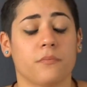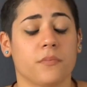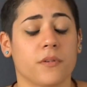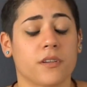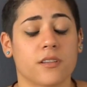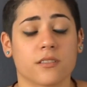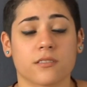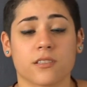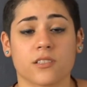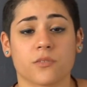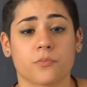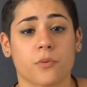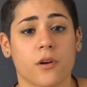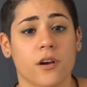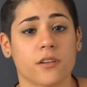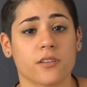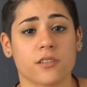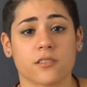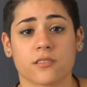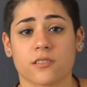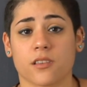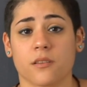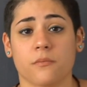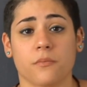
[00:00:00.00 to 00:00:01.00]
because these
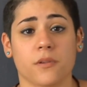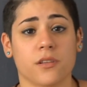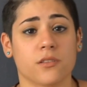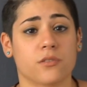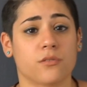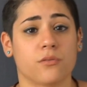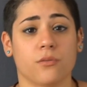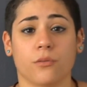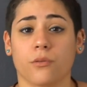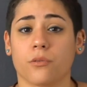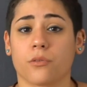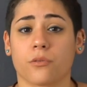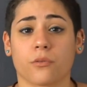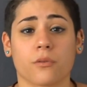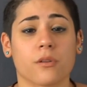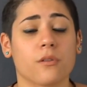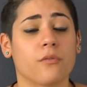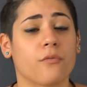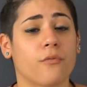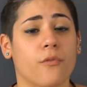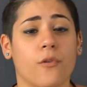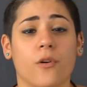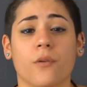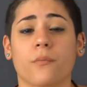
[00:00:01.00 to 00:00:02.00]
projects can be 2,
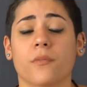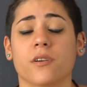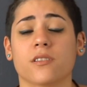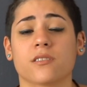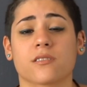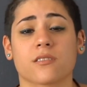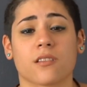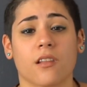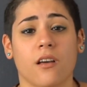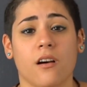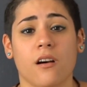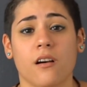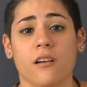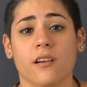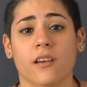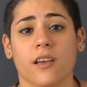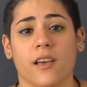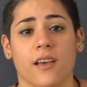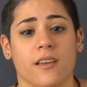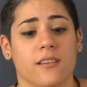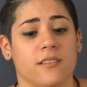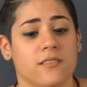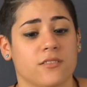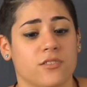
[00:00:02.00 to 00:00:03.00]
3, 4 months long,
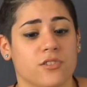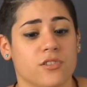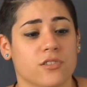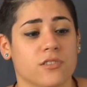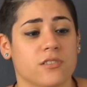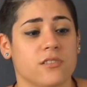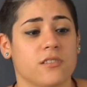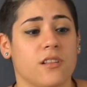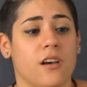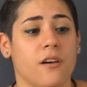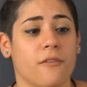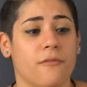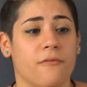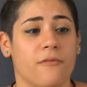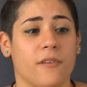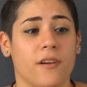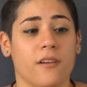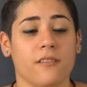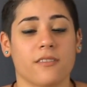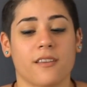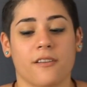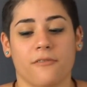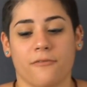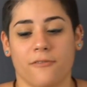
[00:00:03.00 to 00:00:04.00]
and it's just not
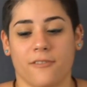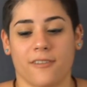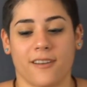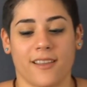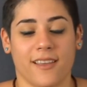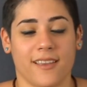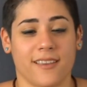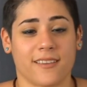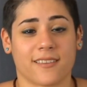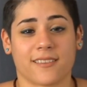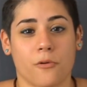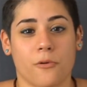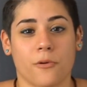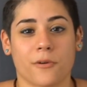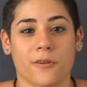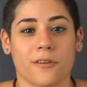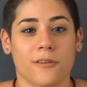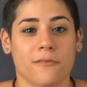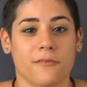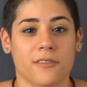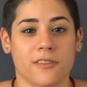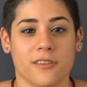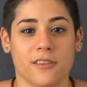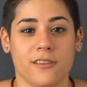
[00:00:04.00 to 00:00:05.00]
fair that for like
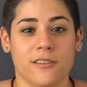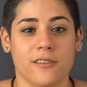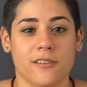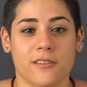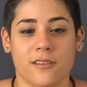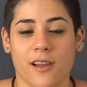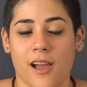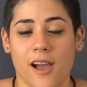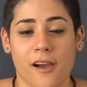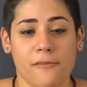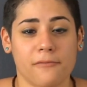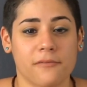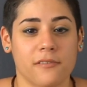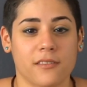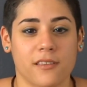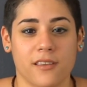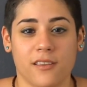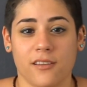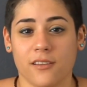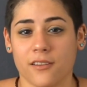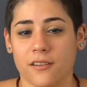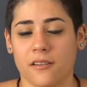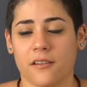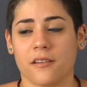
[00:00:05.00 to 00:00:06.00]
quarter of the year, half of the
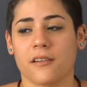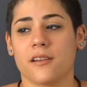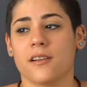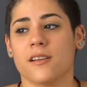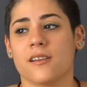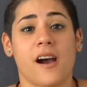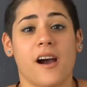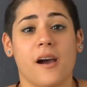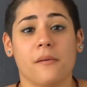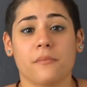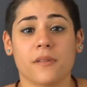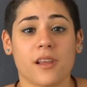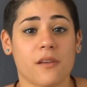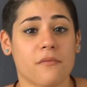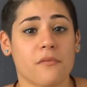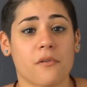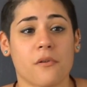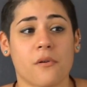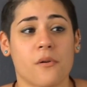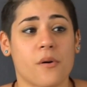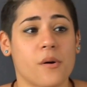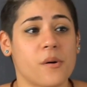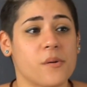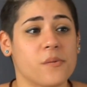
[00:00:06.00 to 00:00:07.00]
year, I'm
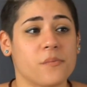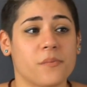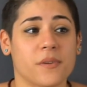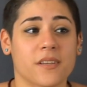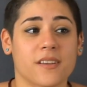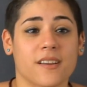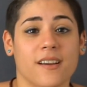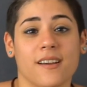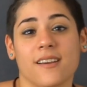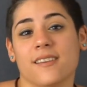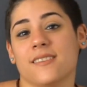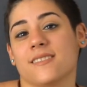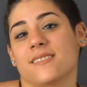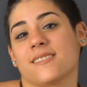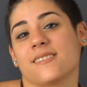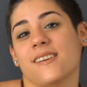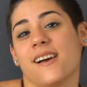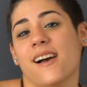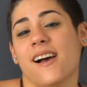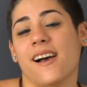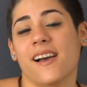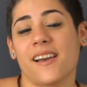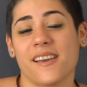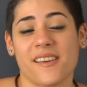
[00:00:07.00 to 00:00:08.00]
never home because
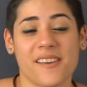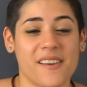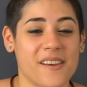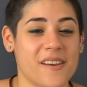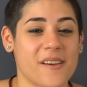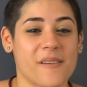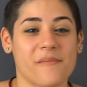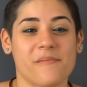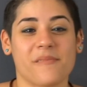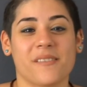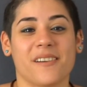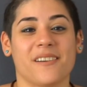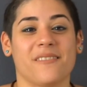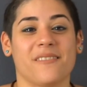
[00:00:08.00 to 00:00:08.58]
I am